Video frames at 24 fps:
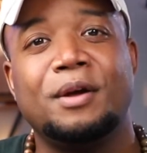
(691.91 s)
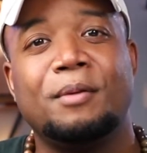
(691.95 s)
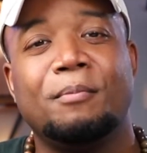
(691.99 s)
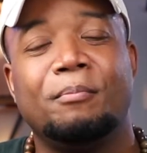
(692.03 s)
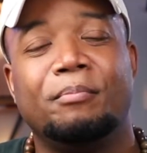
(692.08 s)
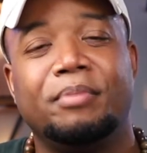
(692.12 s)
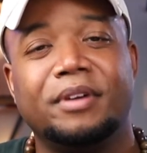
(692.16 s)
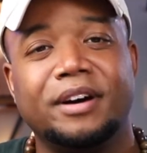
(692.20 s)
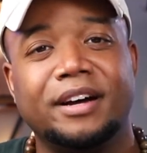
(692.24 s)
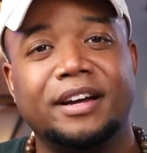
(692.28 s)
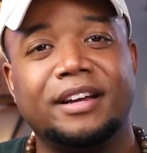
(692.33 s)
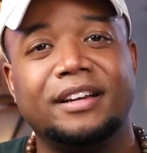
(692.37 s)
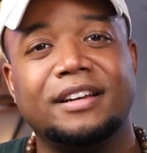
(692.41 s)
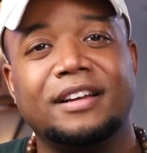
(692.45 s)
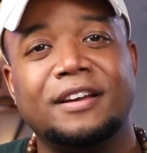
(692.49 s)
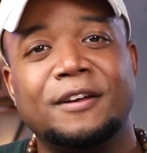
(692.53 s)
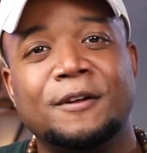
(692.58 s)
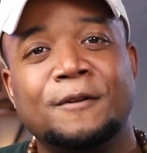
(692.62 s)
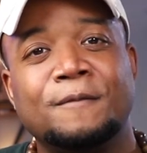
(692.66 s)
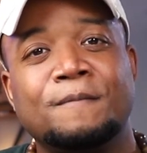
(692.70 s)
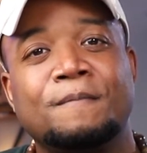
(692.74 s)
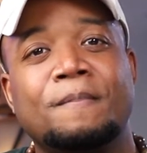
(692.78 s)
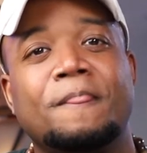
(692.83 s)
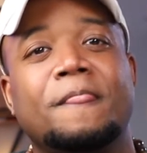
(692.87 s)
But
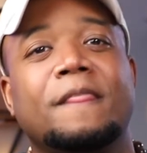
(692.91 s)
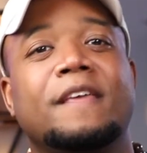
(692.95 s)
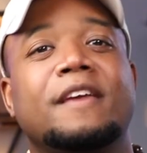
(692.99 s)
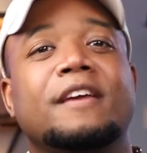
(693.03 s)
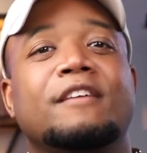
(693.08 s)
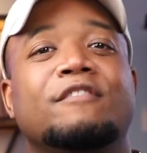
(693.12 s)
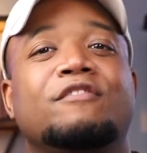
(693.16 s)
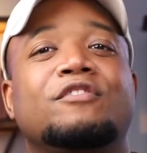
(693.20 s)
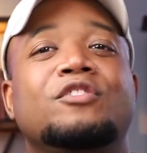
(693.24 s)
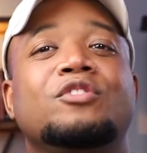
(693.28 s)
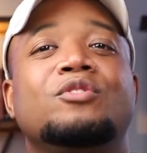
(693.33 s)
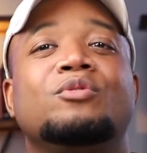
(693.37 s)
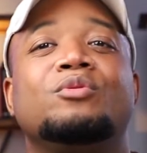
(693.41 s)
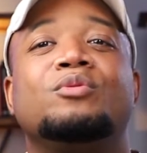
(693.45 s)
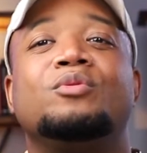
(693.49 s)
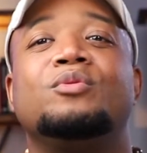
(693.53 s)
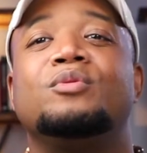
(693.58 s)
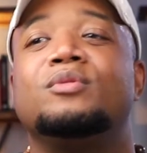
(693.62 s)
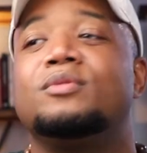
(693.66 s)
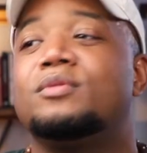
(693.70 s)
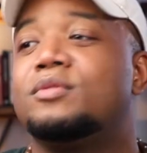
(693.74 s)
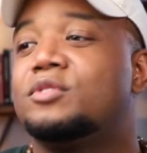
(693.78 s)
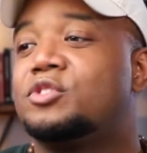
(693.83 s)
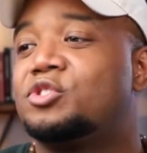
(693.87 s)
if
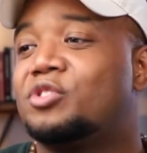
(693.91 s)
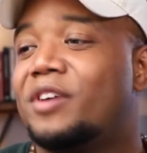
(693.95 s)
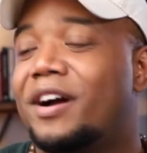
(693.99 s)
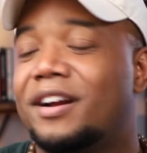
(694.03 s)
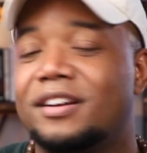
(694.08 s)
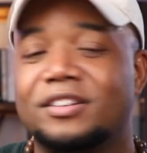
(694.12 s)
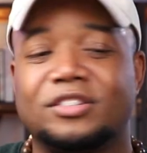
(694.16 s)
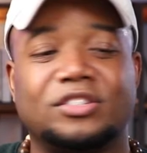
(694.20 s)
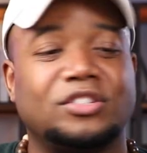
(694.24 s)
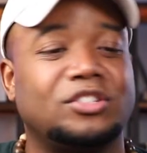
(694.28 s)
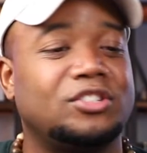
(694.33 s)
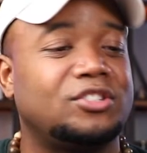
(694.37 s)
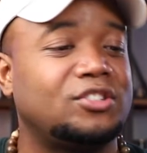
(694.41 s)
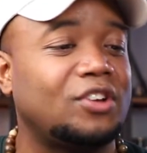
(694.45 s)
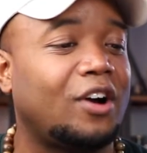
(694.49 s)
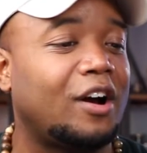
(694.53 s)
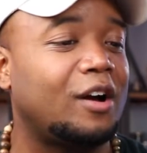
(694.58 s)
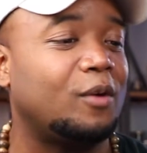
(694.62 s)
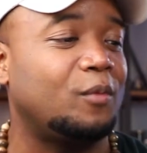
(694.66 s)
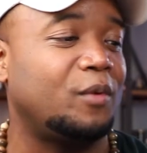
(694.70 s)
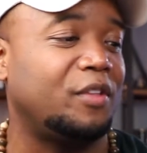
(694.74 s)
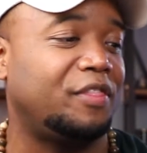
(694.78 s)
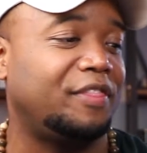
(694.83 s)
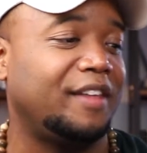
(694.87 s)
you try to
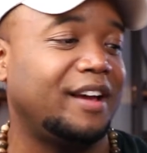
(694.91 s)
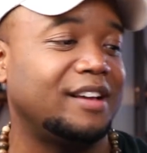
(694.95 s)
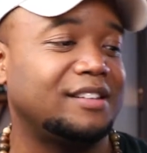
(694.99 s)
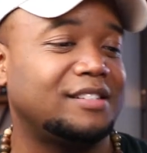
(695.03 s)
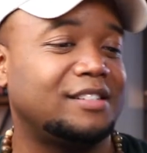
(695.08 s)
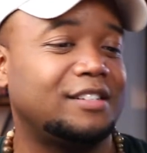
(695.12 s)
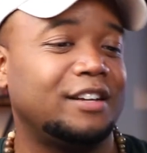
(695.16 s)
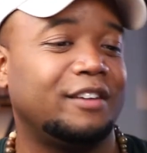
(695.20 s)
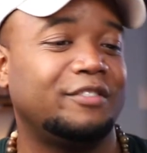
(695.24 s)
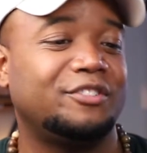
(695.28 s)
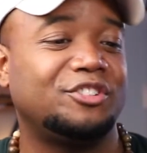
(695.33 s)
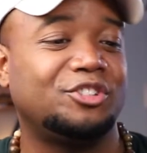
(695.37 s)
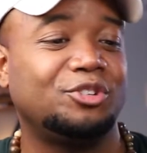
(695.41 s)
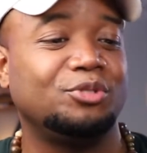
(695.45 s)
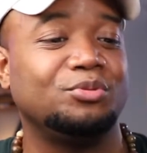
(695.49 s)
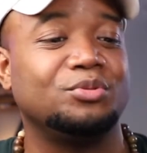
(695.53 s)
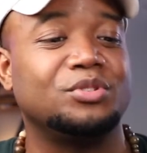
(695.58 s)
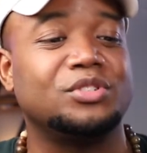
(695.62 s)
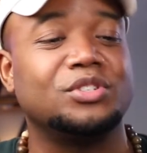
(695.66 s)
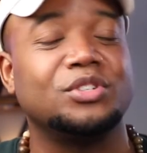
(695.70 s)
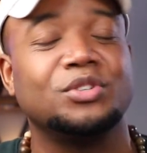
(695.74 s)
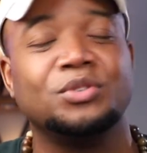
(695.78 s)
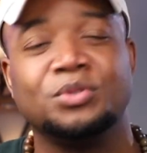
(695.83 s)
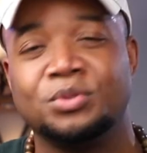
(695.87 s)
start with that stuff too
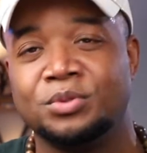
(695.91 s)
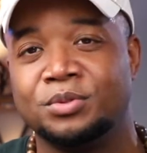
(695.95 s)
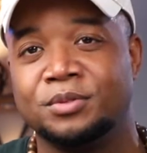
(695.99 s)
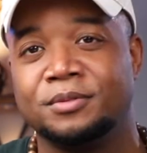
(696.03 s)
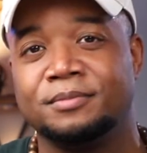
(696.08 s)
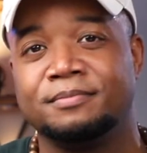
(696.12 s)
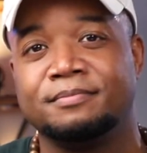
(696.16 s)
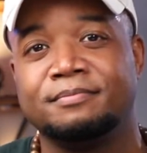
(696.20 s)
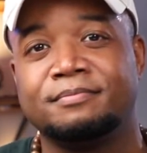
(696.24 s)
soon,